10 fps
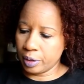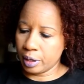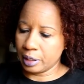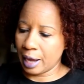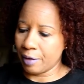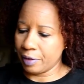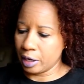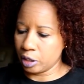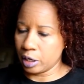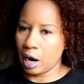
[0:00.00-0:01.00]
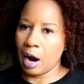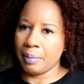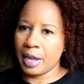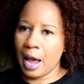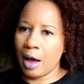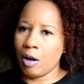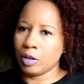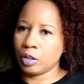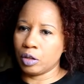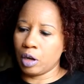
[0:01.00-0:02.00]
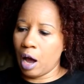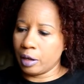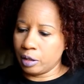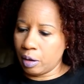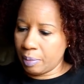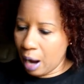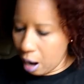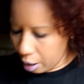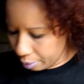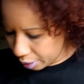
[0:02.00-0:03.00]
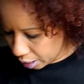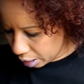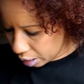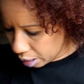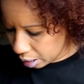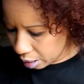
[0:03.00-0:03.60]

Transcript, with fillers: to the Salvation Army, I also got some Army